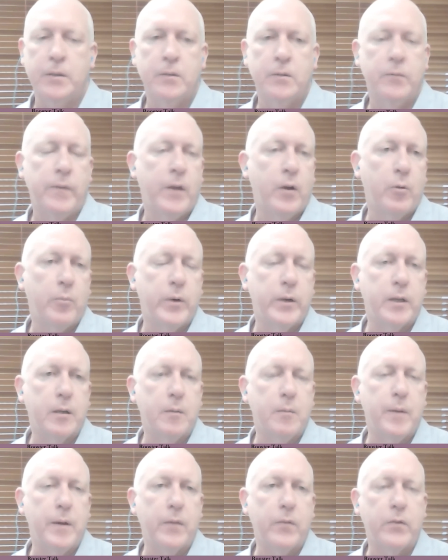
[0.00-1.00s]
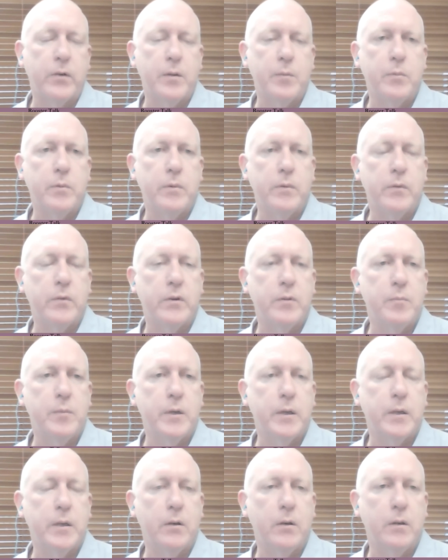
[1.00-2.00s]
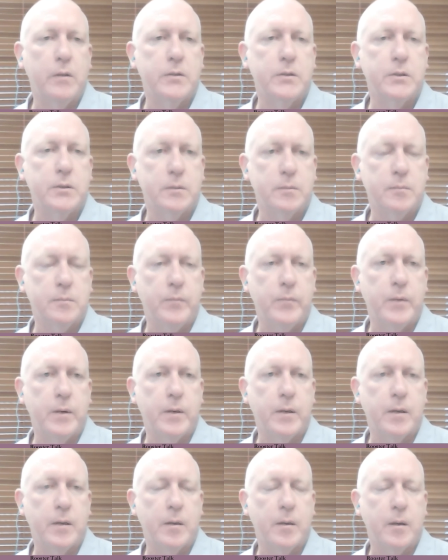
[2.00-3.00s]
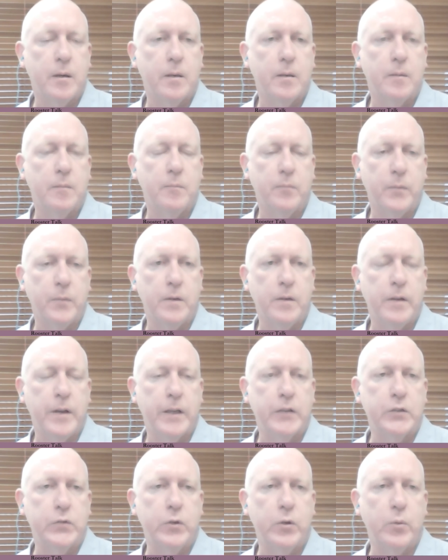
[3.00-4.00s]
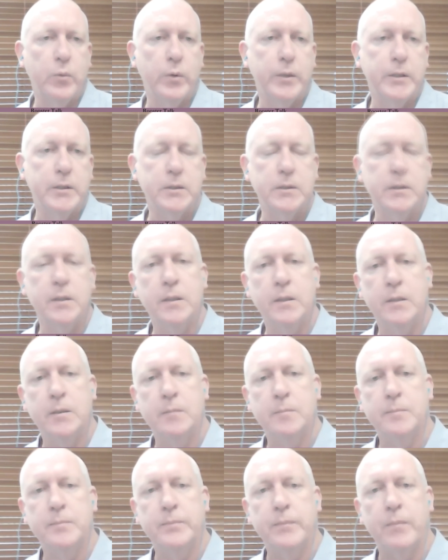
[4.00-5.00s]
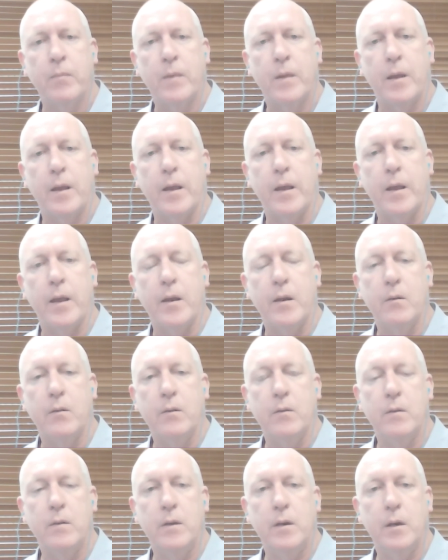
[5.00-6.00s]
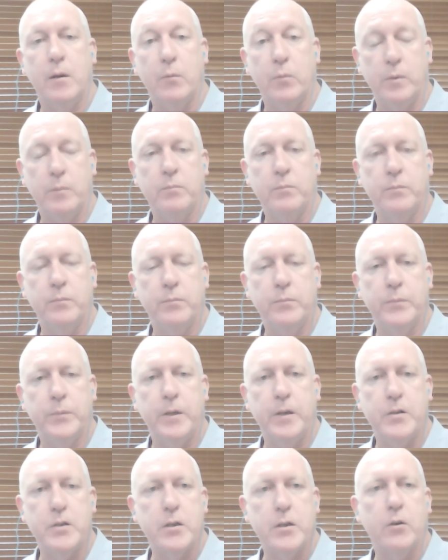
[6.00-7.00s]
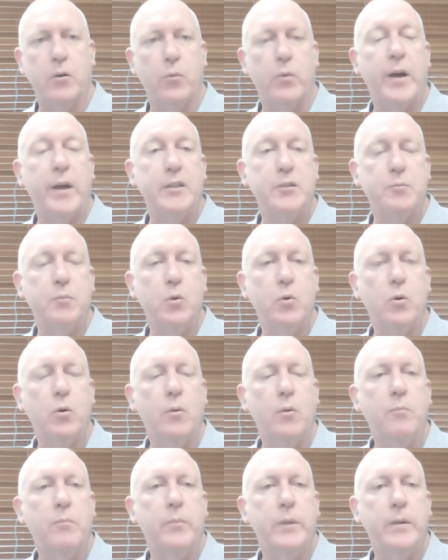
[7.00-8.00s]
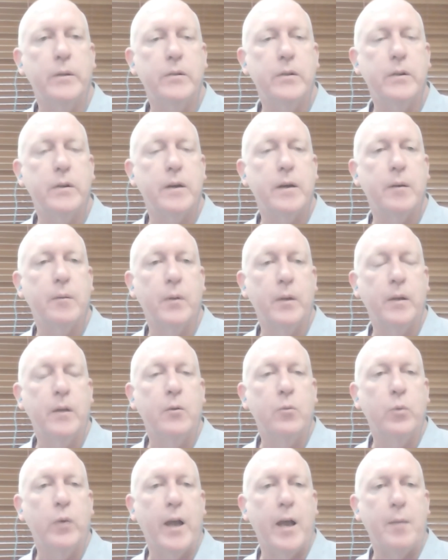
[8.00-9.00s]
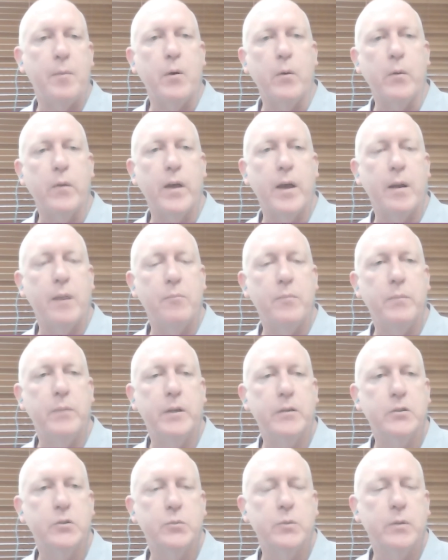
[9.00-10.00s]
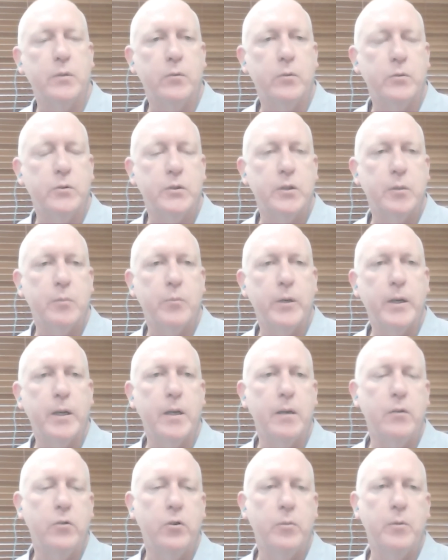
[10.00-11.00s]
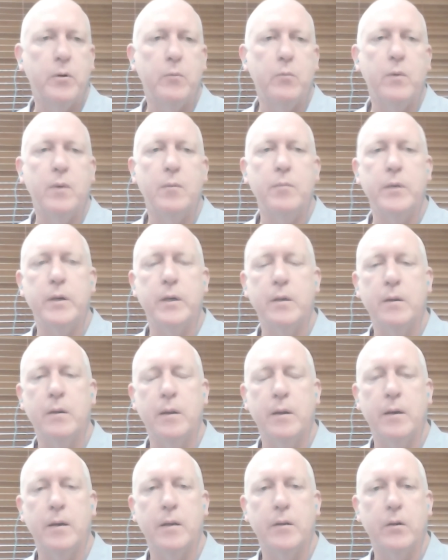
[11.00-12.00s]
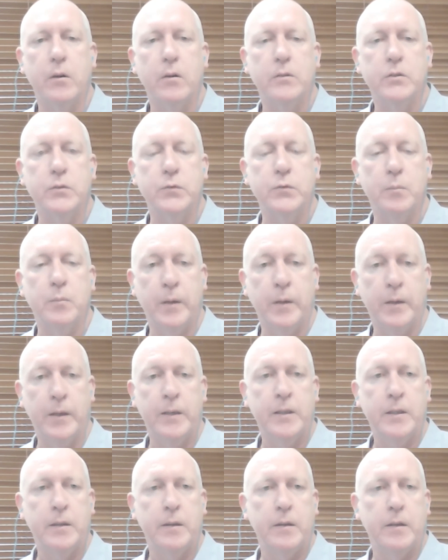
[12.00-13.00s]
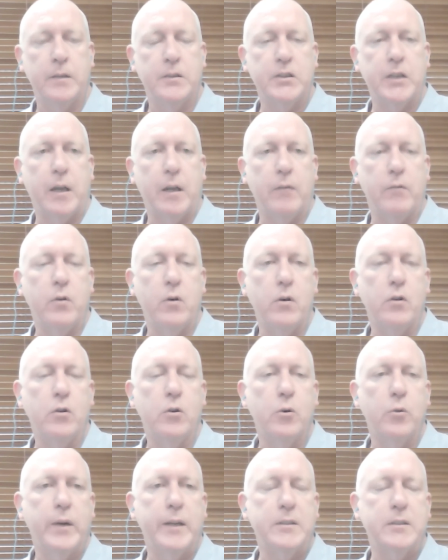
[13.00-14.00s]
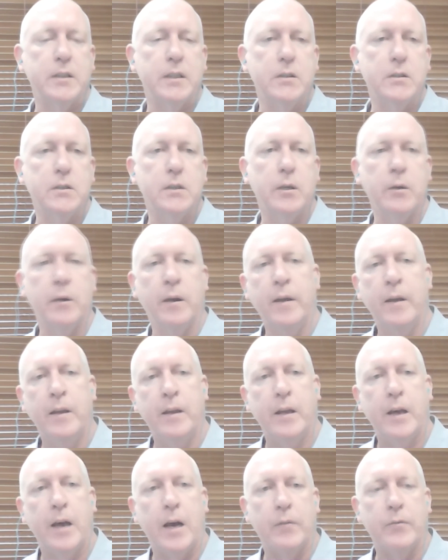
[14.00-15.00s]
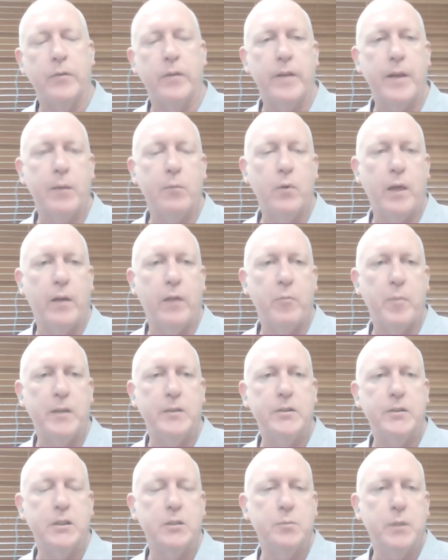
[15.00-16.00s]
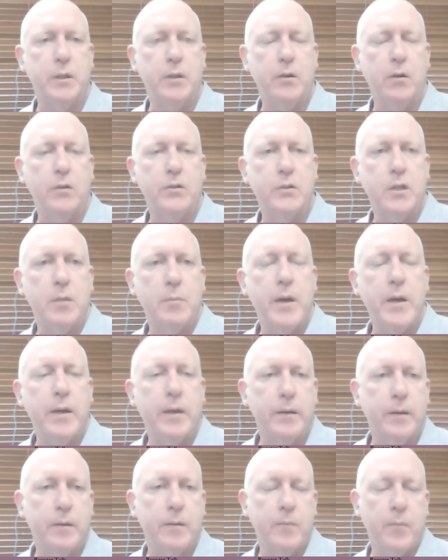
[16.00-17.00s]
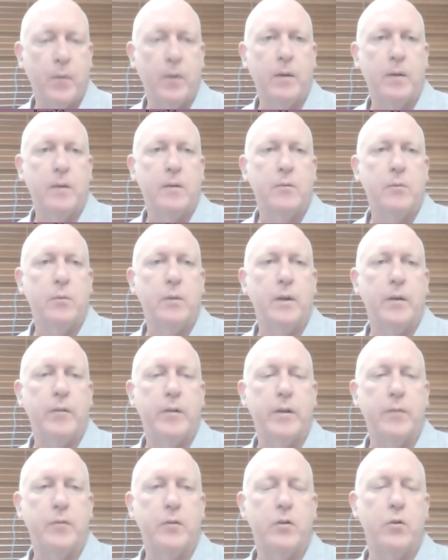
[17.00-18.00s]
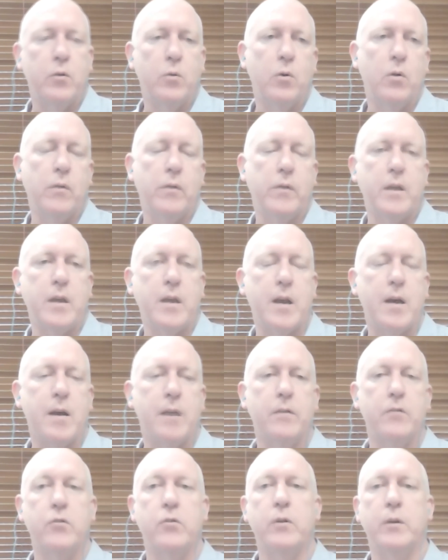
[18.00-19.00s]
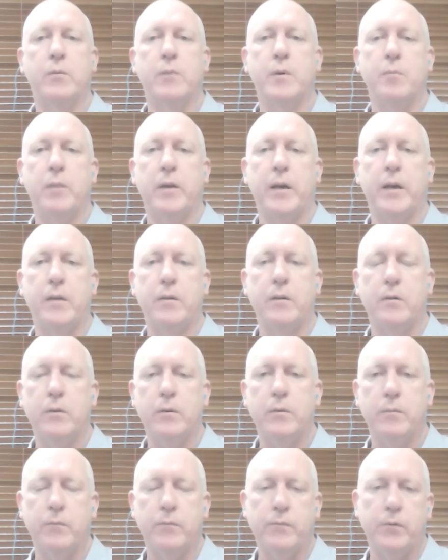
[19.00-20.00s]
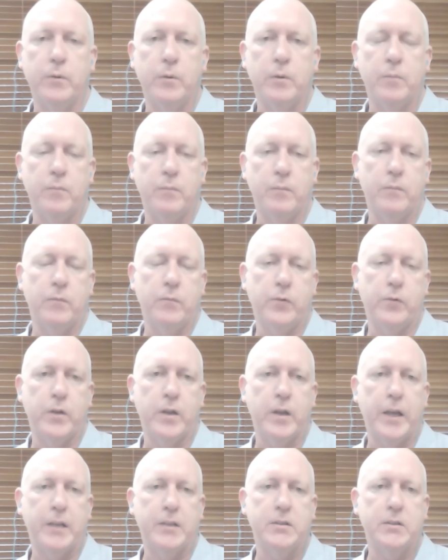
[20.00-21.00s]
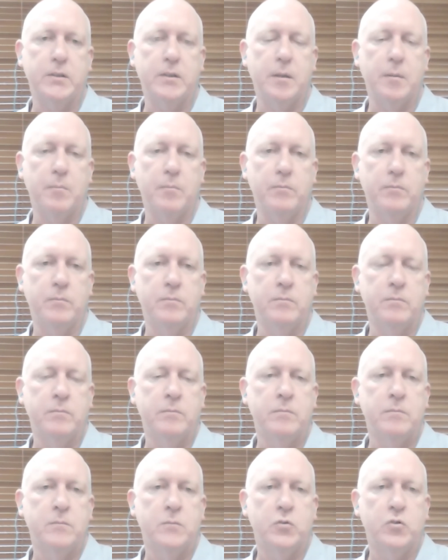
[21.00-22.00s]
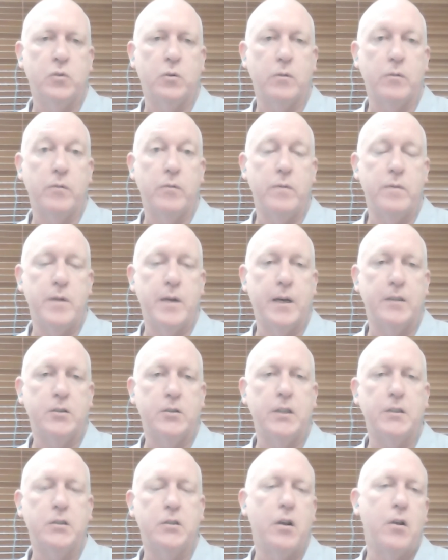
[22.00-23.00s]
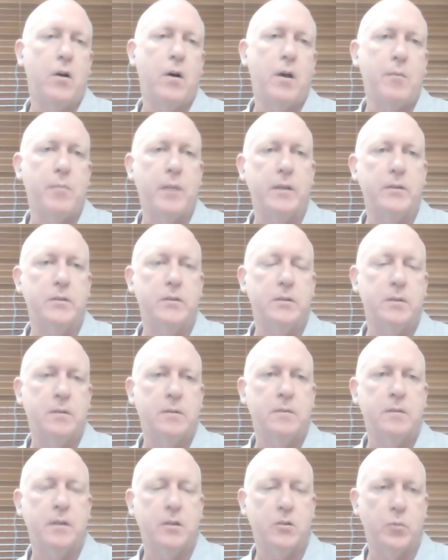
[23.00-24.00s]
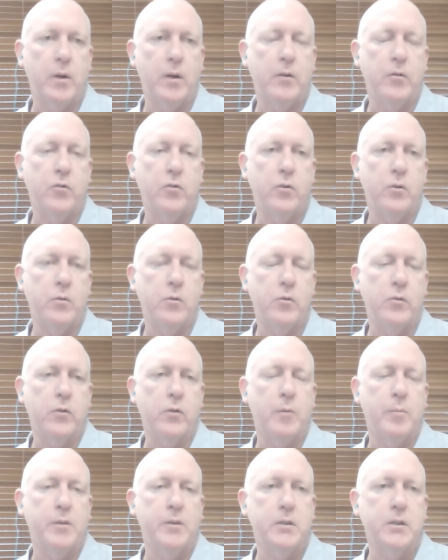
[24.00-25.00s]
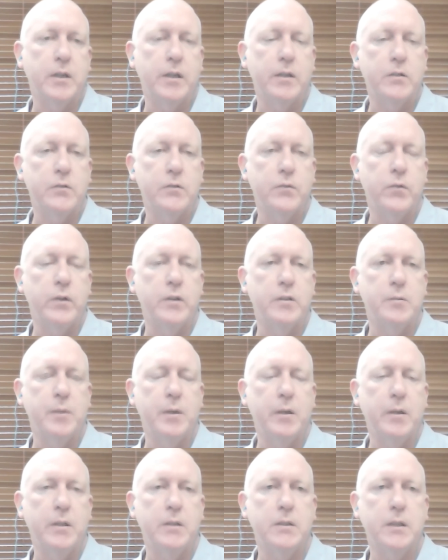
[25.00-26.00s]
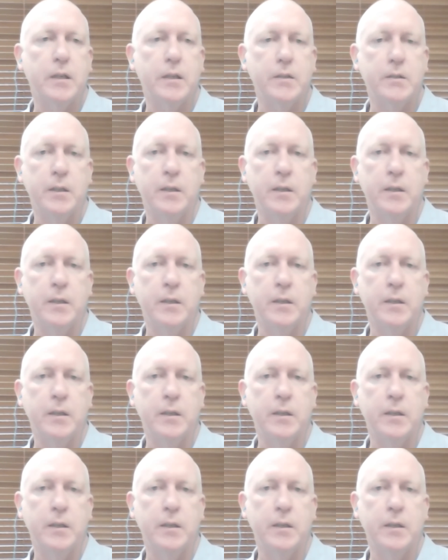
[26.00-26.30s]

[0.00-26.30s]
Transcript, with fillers: that'll bring in about 3.3 million dollars um, in the next few weeks, and you know we potentially could have raised more, but uh, we're happy with that because we're also bringing in 2.1 million dollars from uh, sale of non-core assets. So after that, we'll have about $6 million in the bank and we'll have enough to do all the, uh, the drilling we plan to do for, for the next um, sort of uh, six to nine months, as well as do scoping studies and feasibility studies.